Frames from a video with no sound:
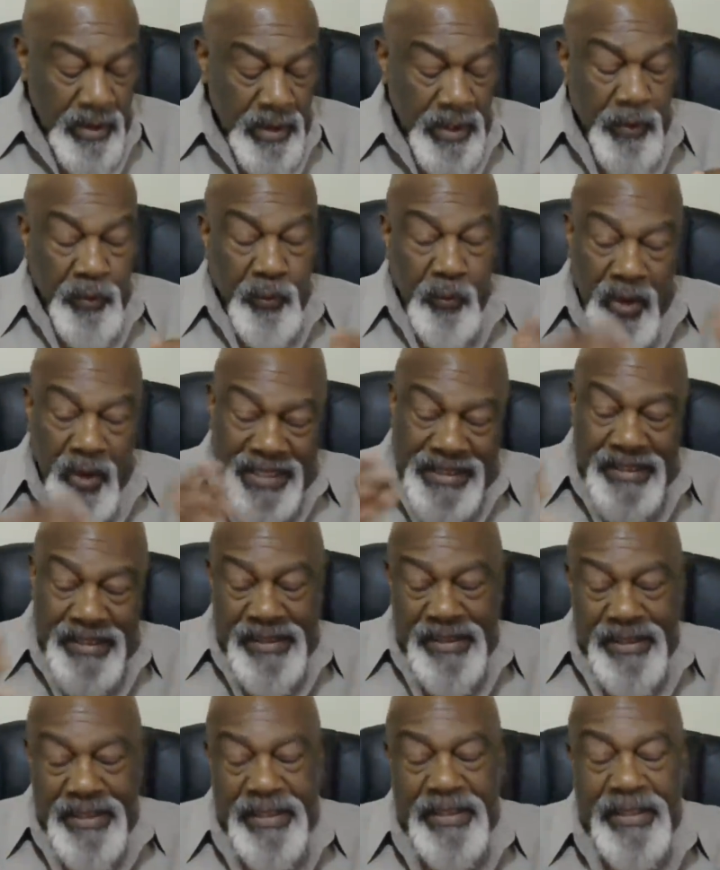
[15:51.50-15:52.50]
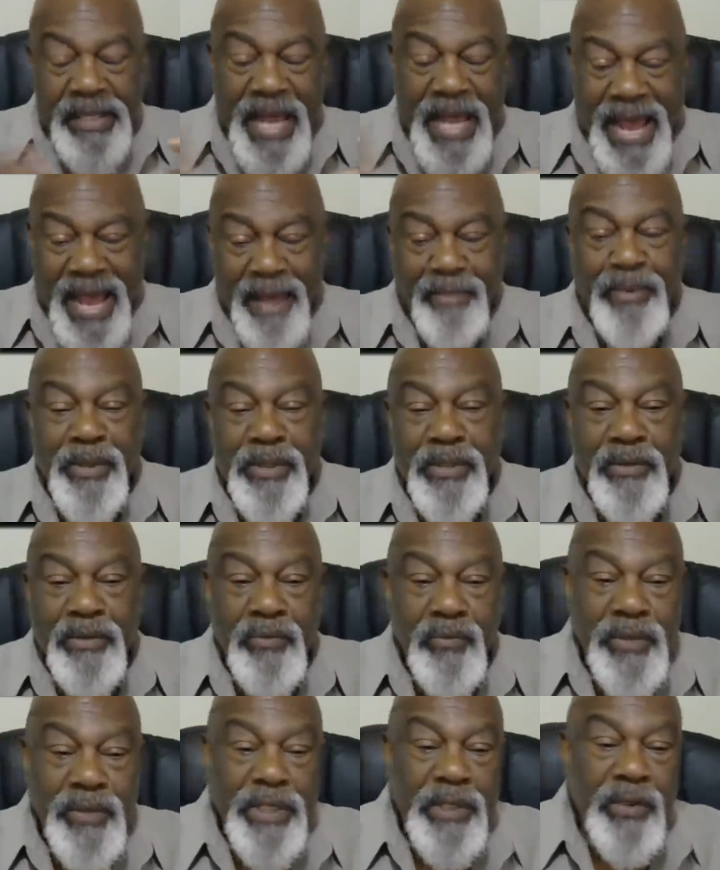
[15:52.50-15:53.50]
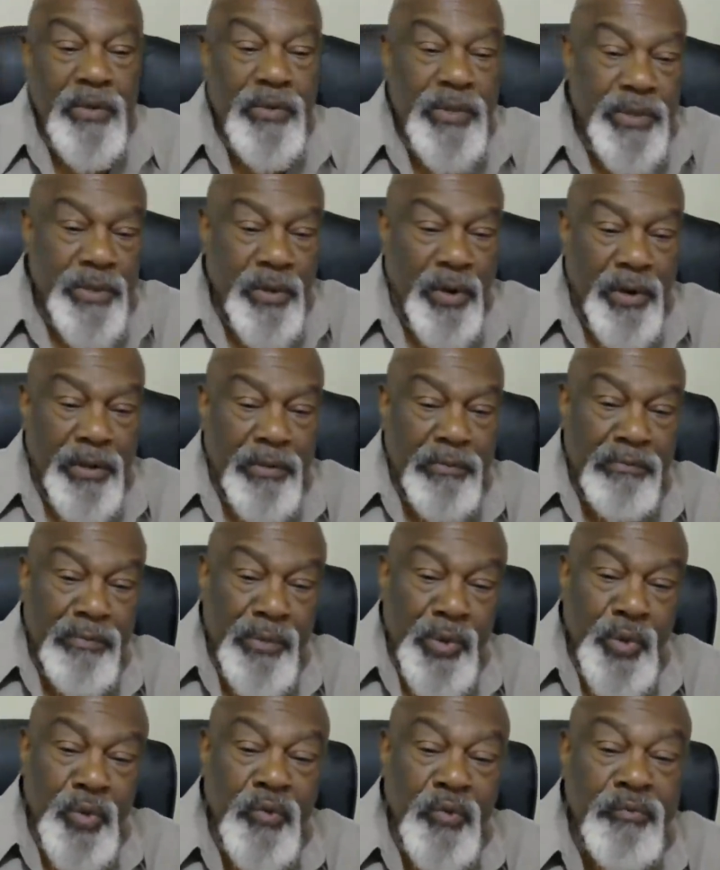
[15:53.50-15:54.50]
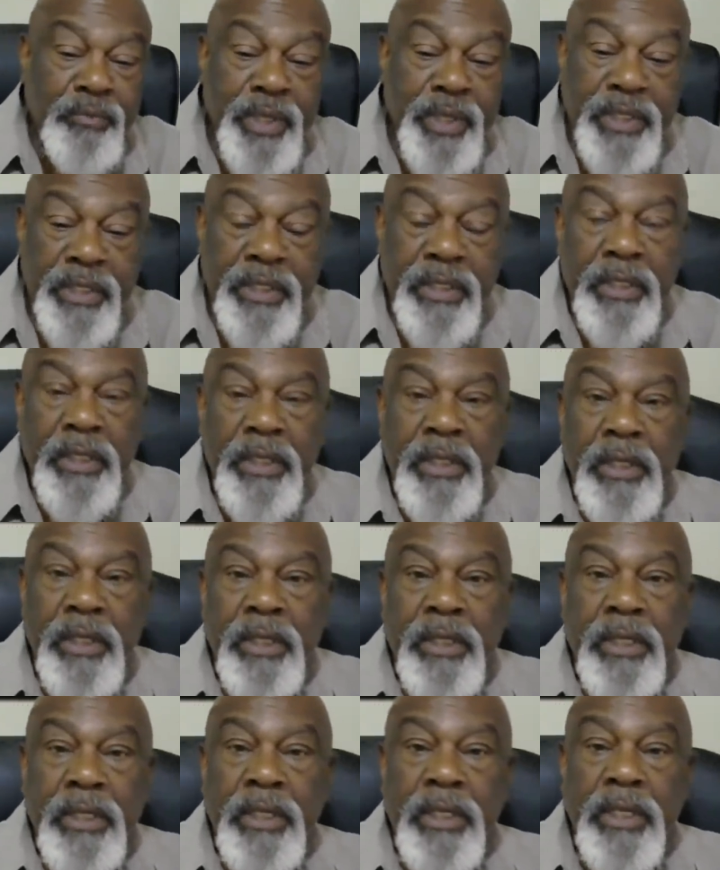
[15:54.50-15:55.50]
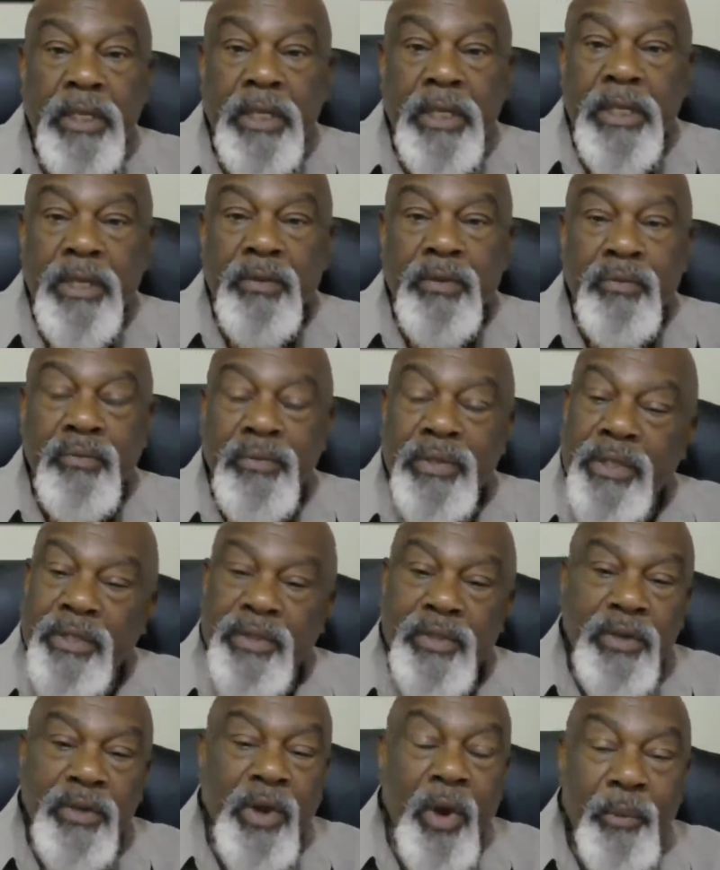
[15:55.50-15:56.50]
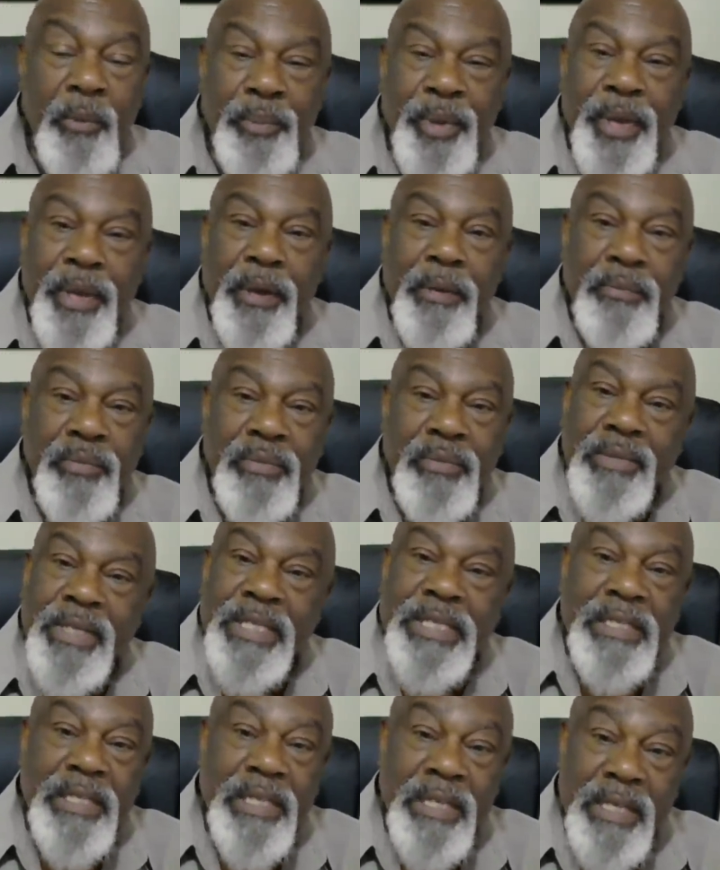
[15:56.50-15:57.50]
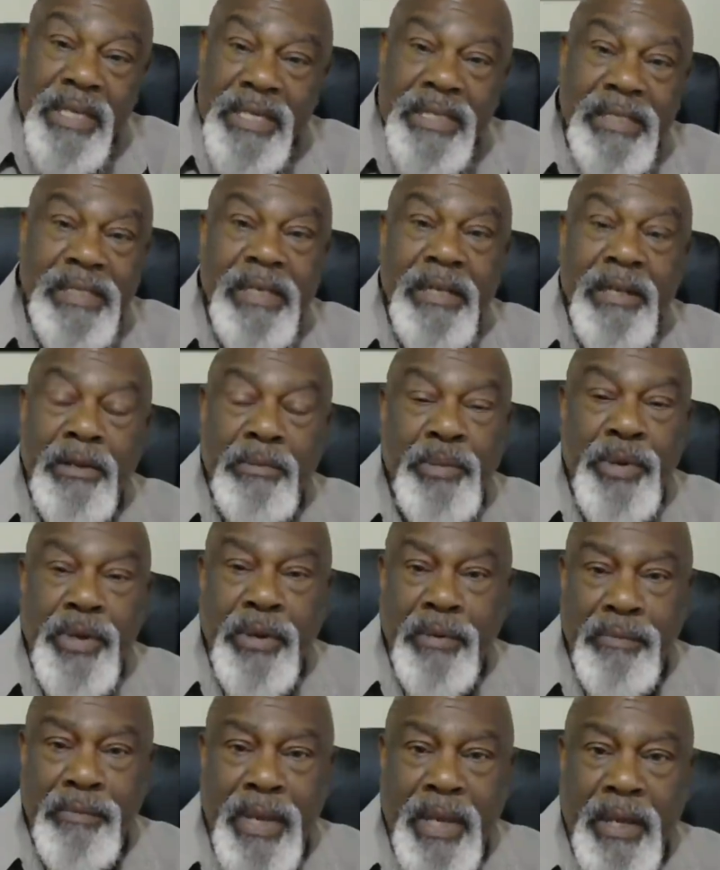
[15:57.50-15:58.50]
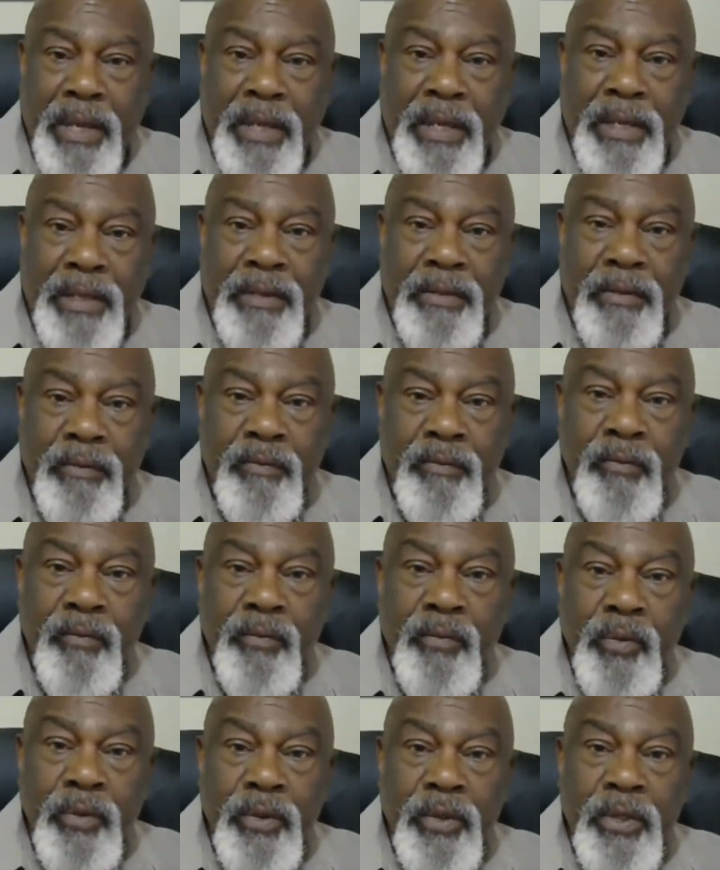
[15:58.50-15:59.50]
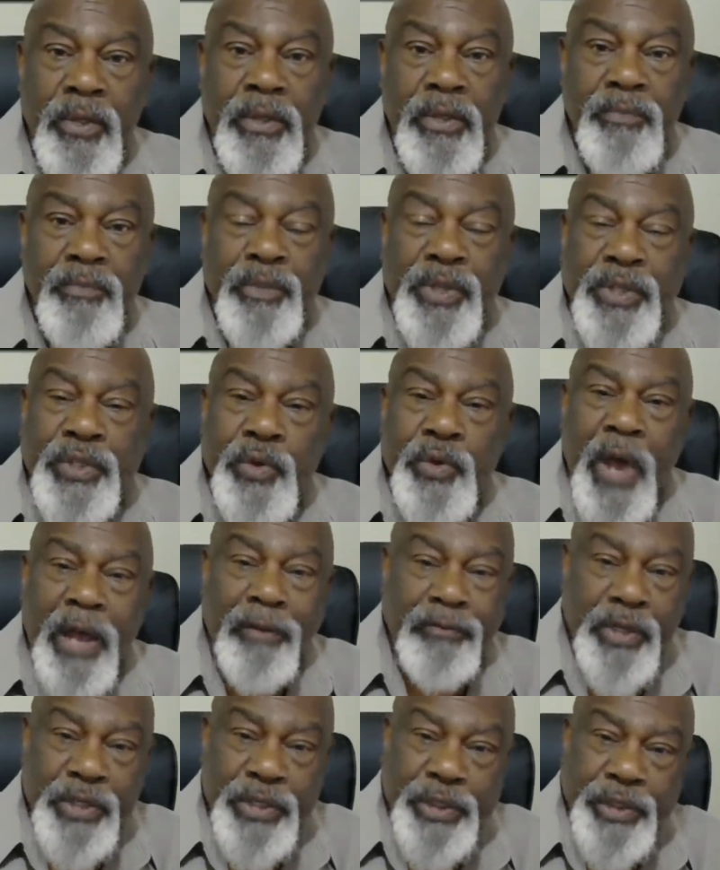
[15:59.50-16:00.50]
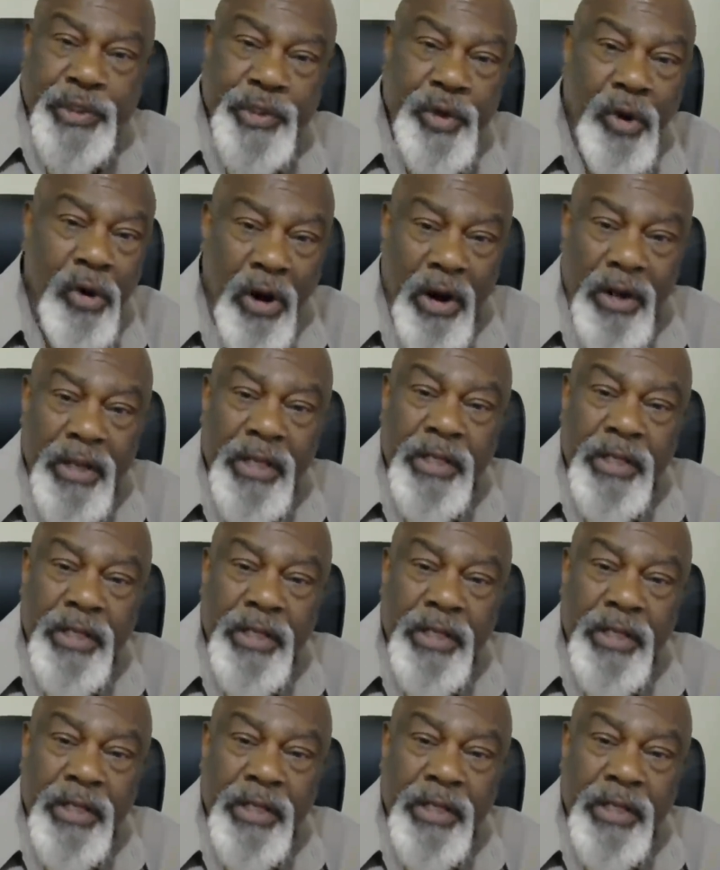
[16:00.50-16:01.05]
And once this happens, we're going to start a movement. And you're going to be, it's easy to be a man. But you have to start.